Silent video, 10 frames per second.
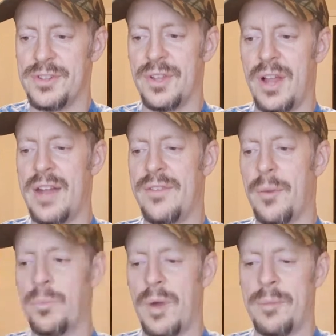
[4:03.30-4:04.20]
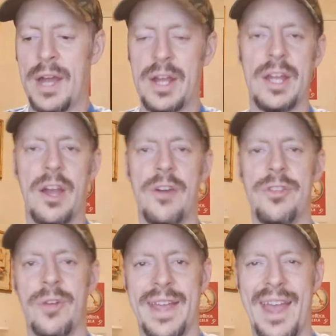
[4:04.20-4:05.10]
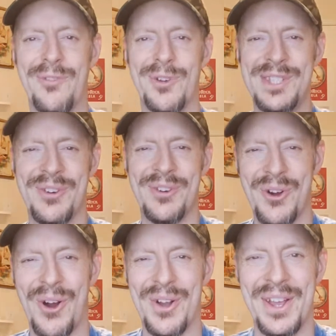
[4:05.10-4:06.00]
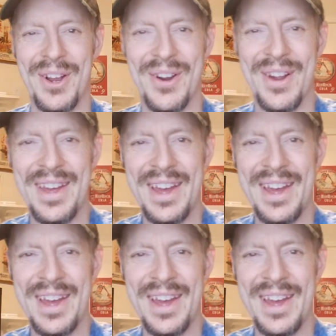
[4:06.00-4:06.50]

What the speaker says: a lot of them. I'm not going to go through every single card here